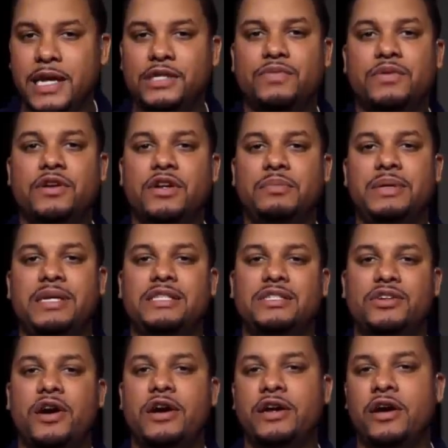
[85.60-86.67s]
We're going to be
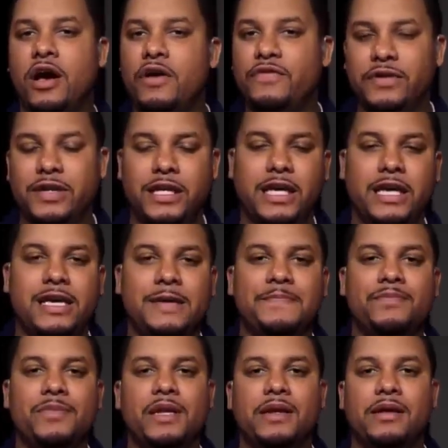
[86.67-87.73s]
starting off in the key
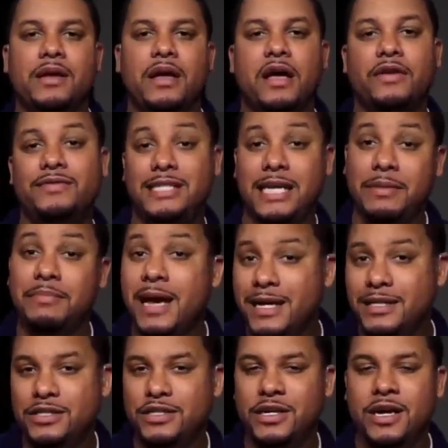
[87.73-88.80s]
of D
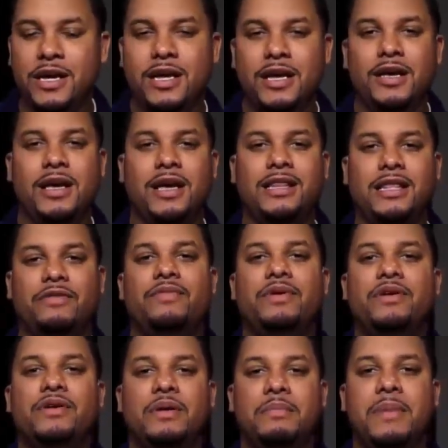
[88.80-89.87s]
major, and then we're going
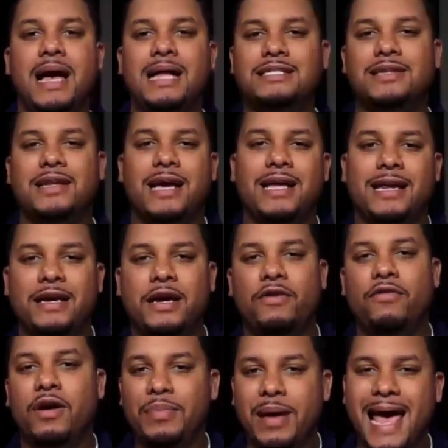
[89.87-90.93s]
to modulate and go
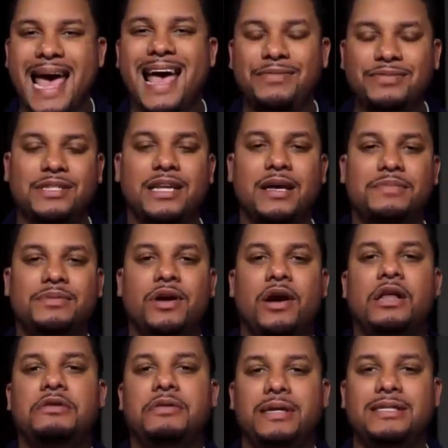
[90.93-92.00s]
up half steps all
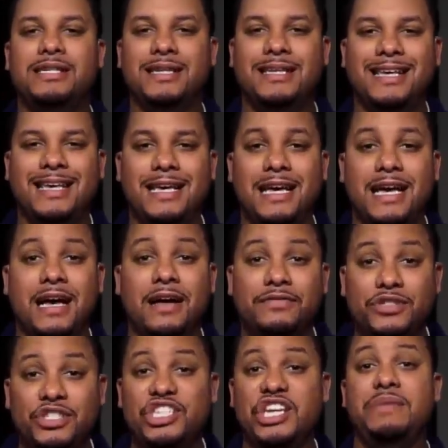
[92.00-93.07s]
the way to the key of
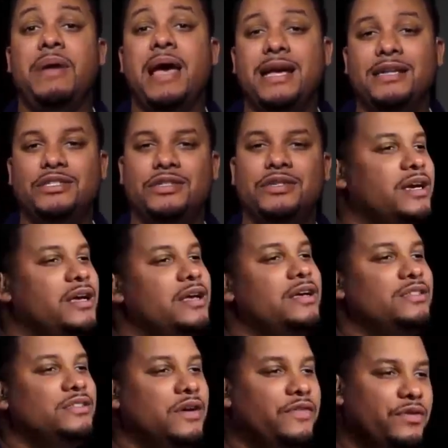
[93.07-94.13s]
G major.
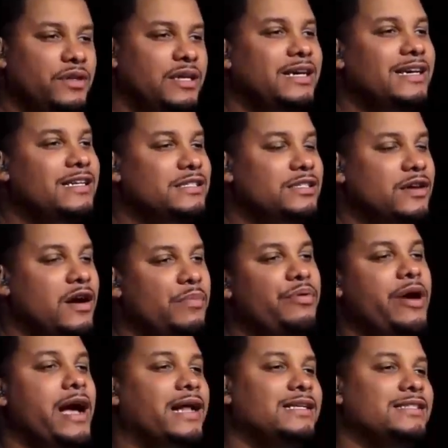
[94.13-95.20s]
So if you're looking to start
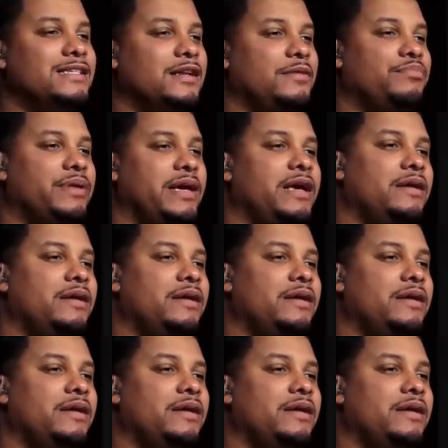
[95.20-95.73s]
practicing and playing